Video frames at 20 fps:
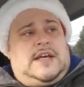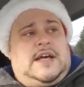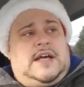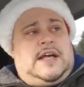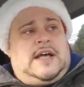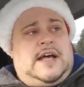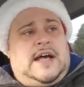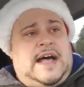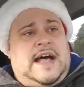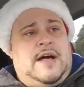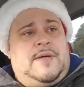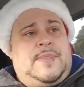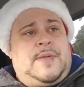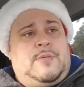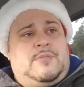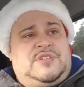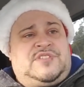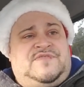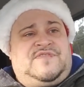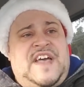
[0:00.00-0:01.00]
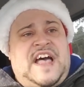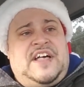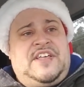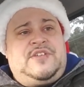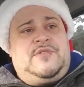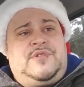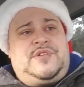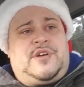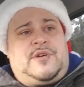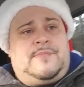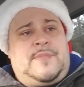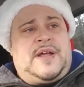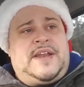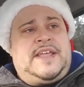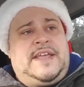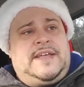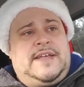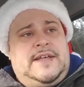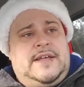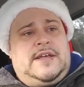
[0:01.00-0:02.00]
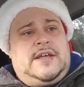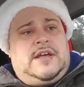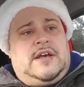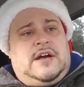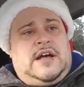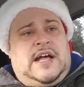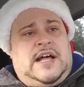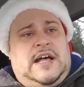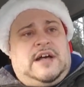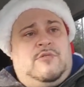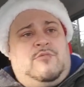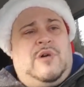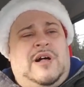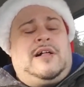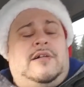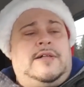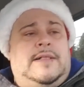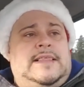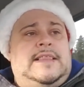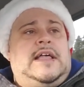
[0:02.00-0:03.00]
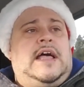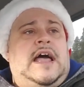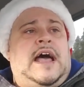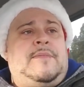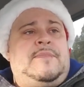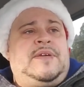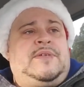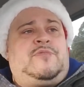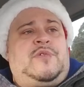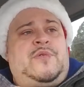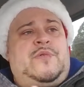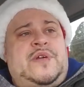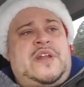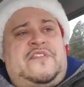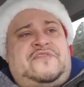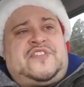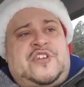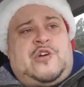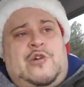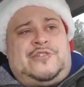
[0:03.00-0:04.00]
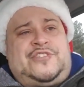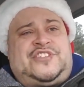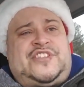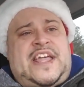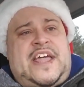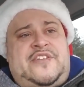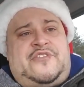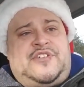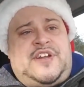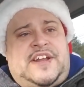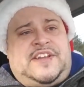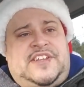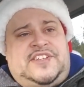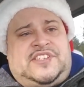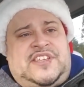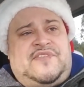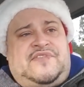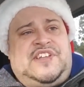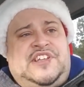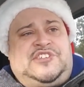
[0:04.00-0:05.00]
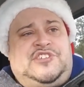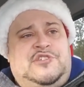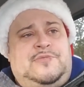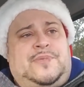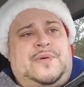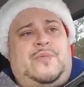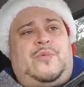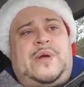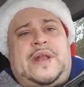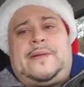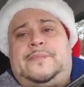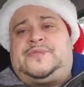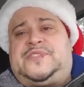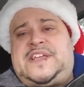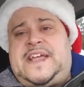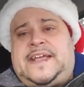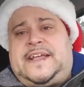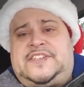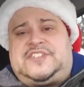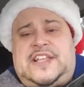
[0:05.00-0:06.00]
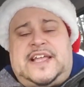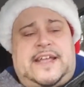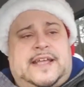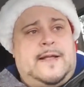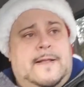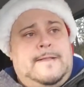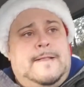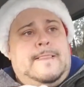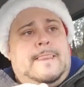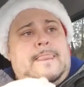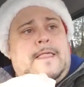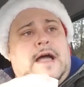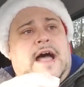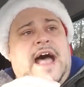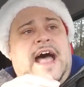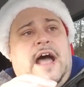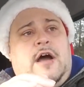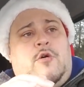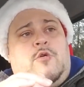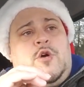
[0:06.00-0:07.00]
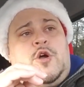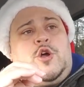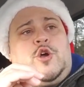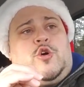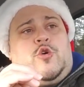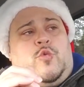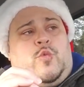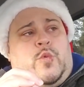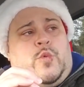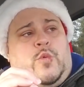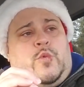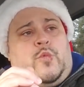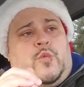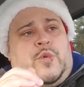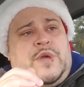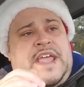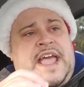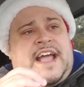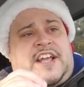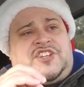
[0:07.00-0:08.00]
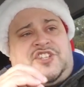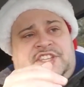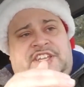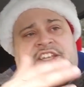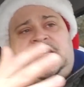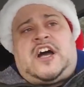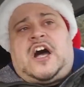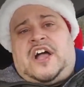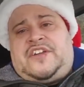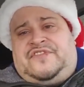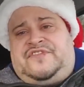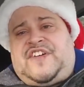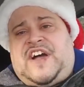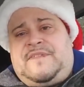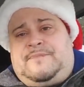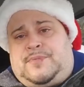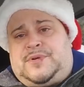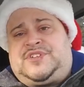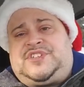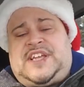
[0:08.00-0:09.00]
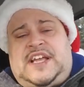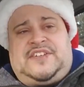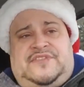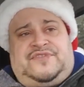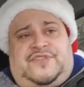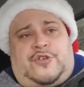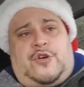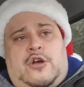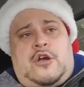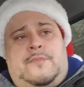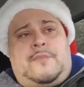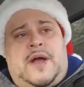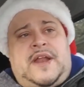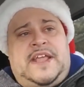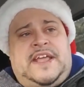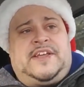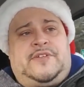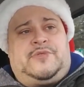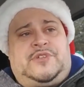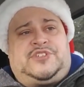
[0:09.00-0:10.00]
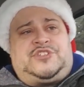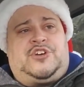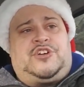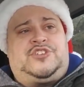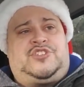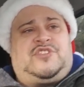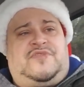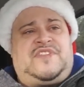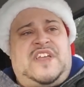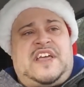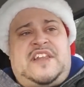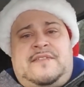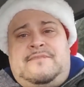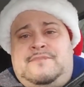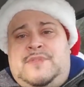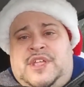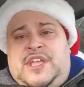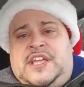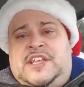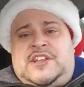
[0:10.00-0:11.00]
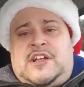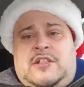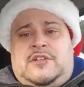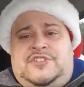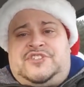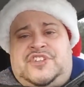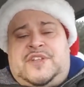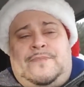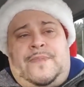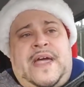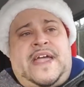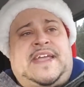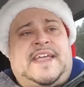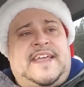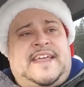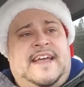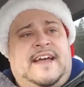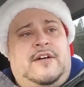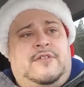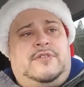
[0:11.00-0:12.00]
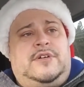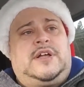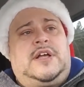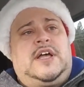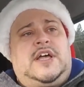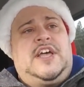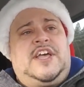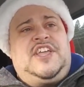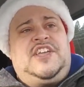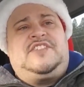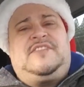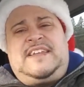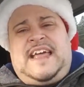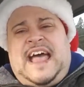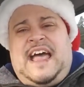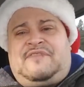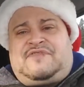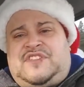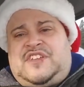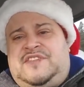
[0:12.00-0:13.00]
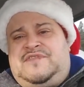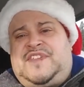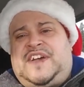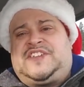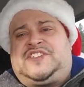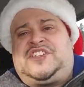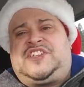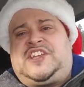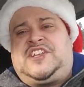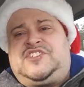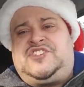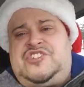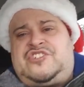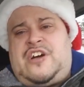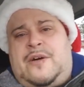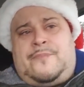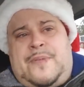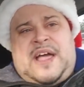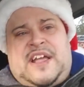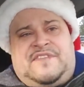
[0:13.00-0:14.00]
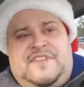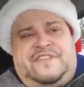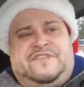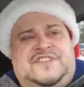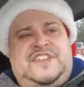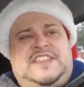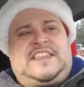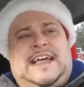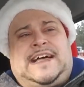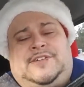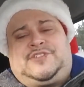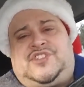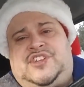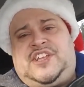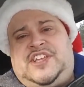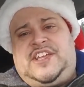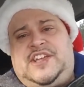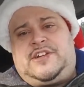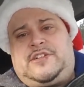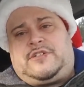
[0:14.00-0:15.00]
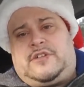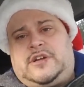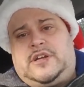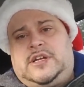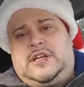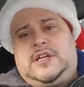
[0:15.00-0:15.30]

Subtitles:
How there was value in our money. Well, I mean, we went off the gold standard in 1972, but what I'm saying is, like, how we actually got 5% for our money in return. So if you had $1 million in a bank account, you didn't have to invest it because you got back $50,000 a year.